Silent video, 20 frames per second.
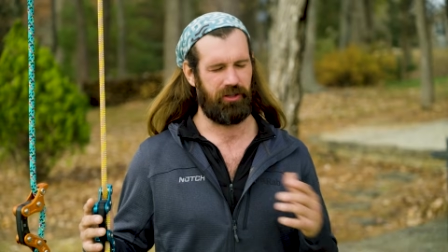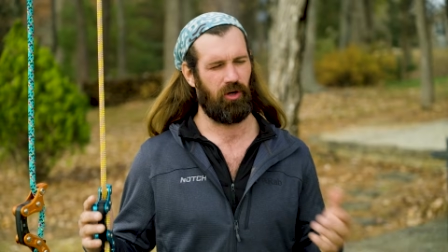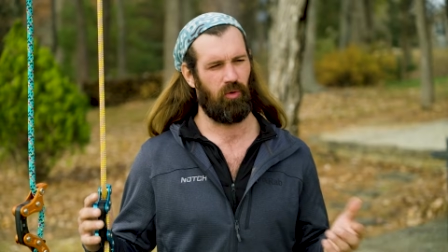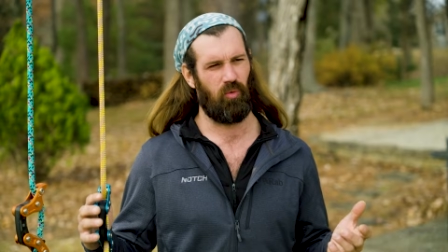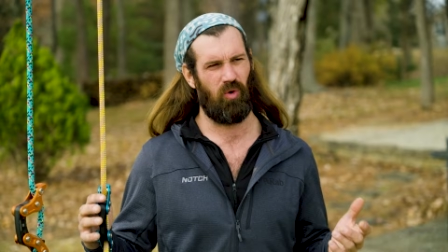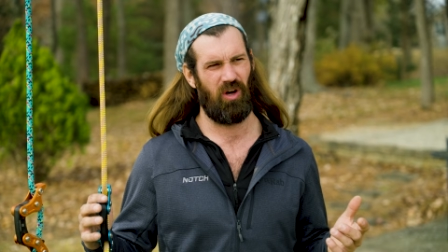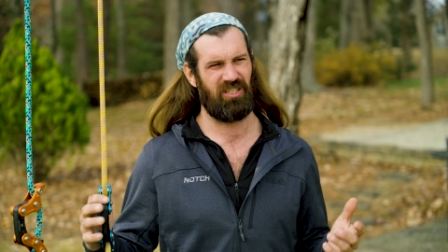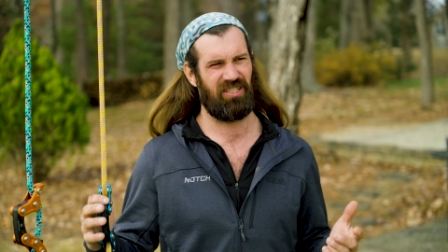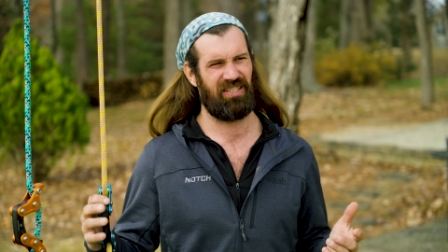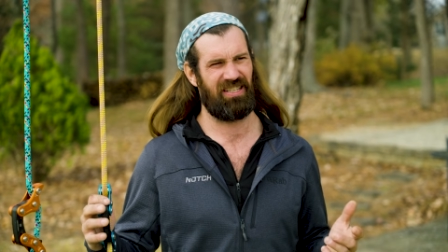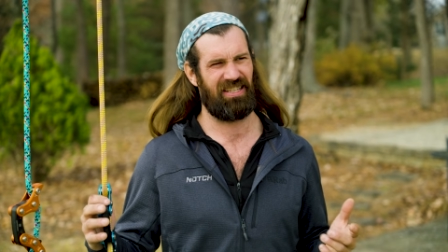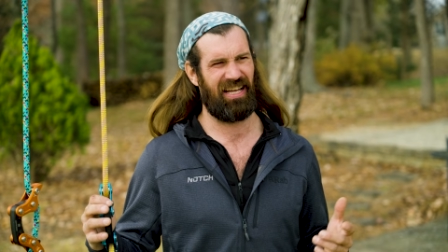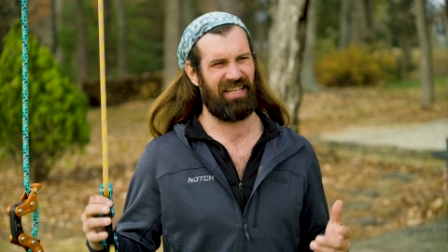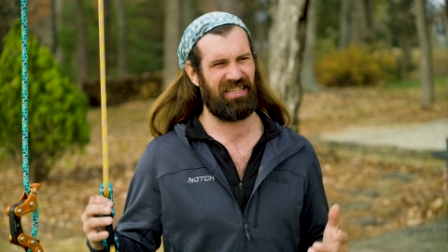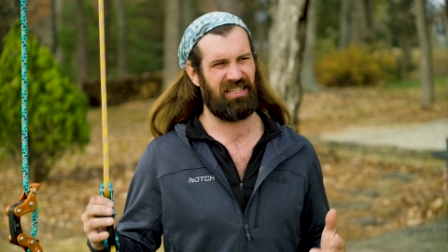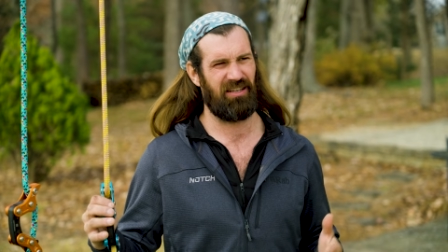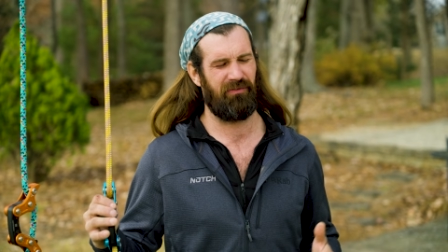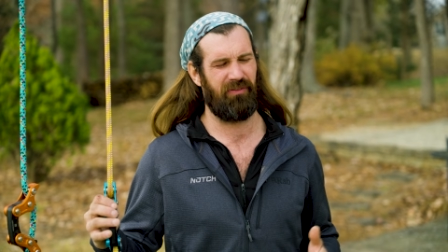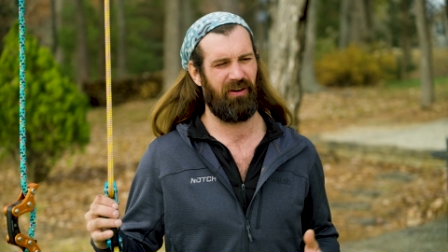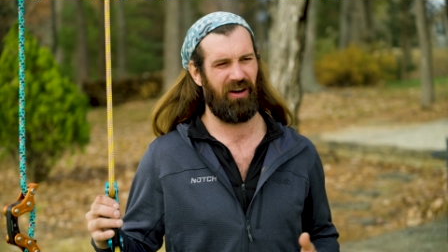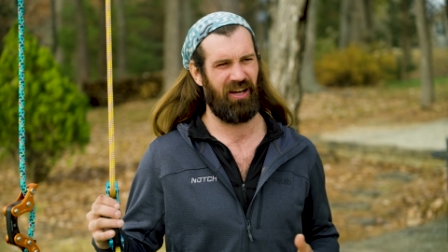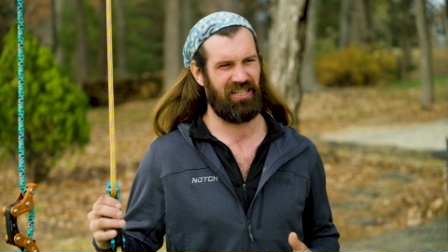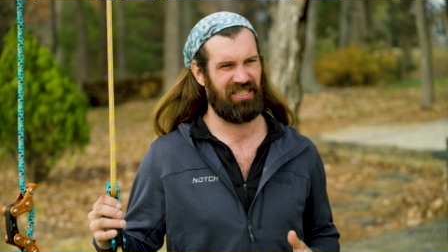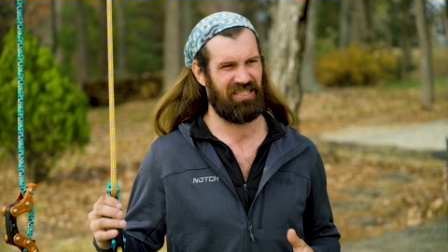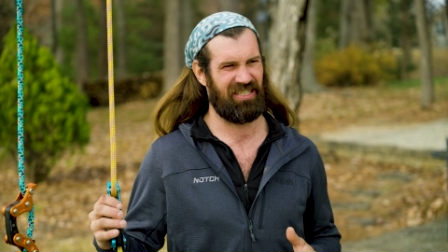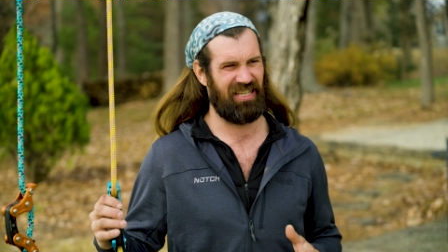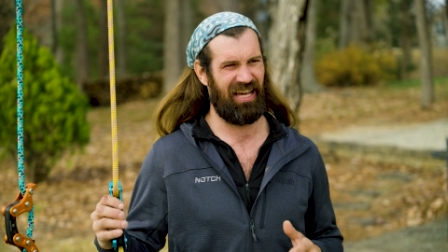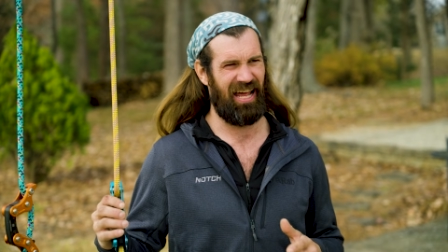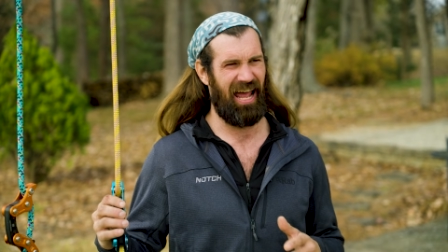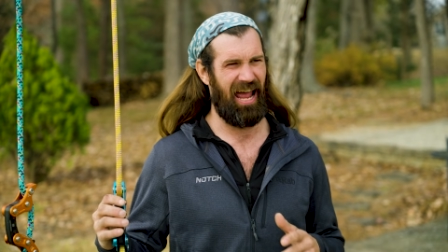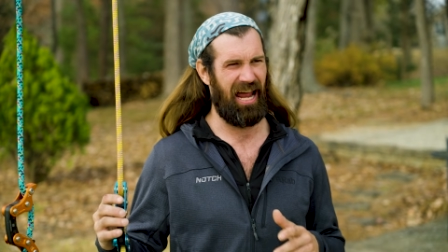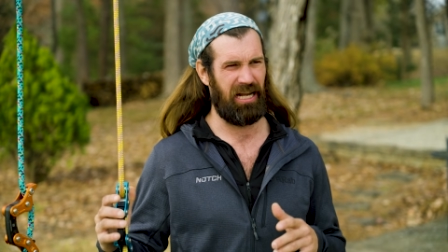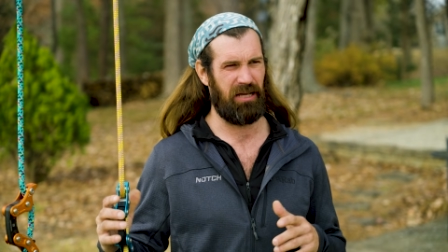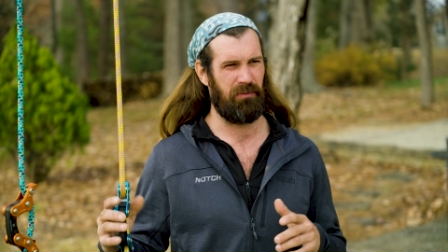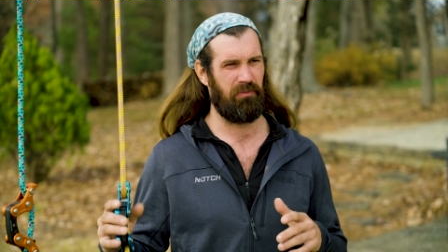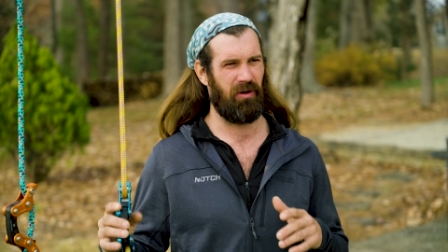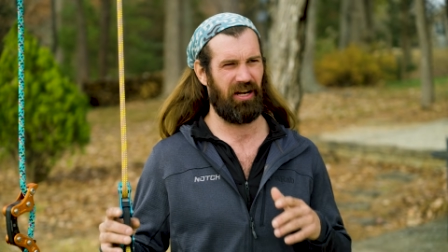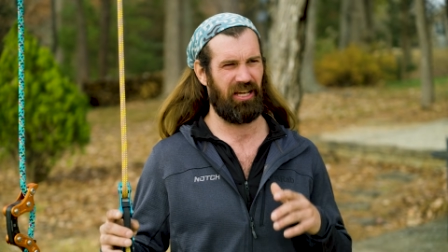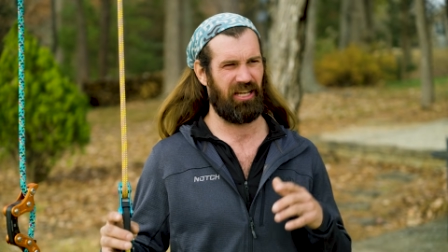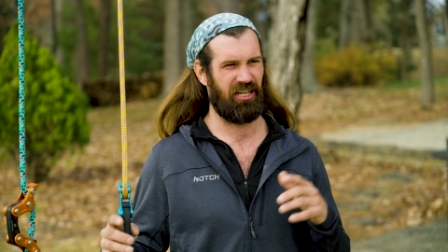there wasn't that device that
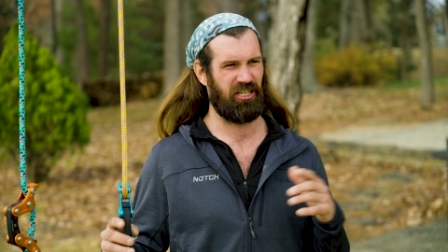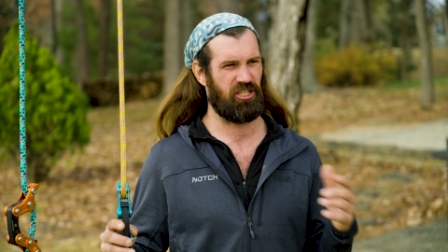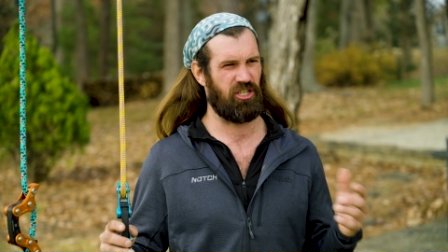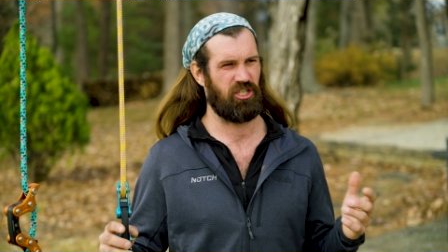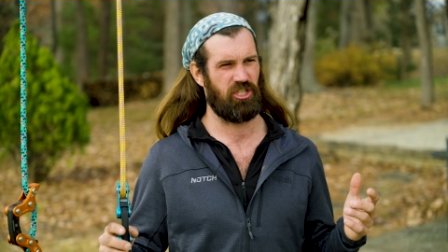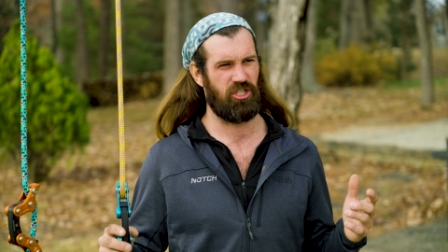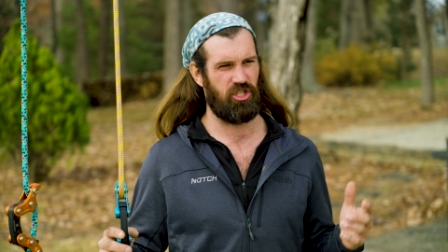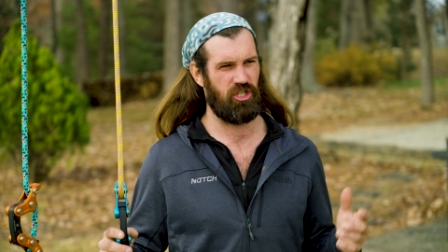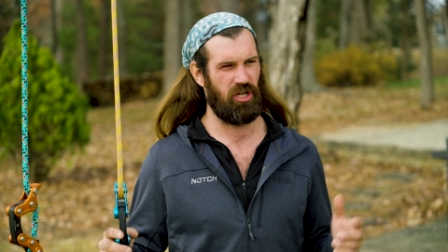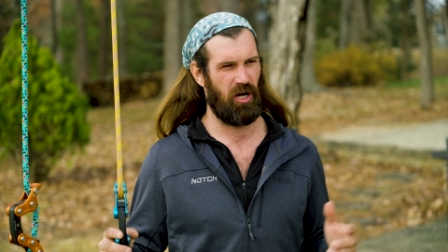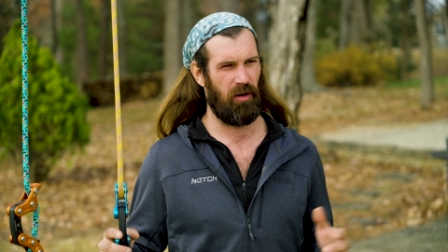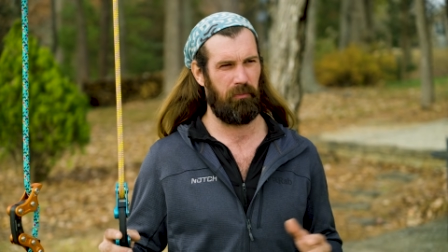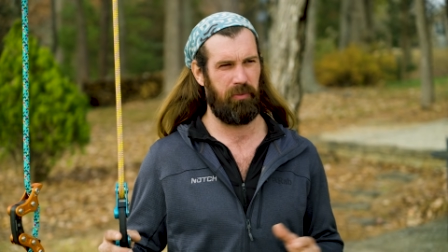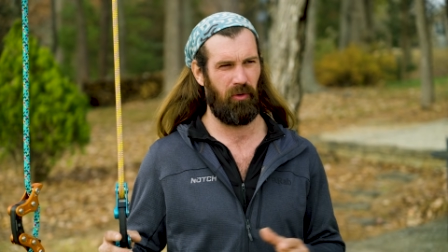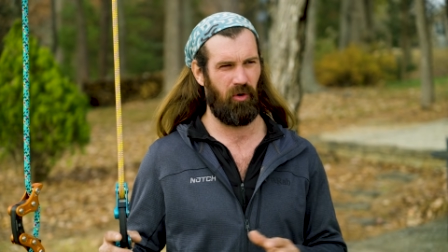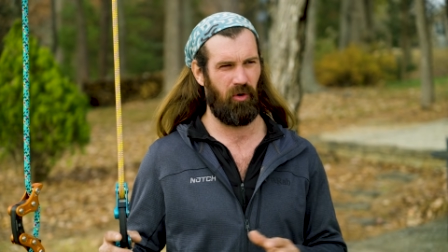anybody could just jump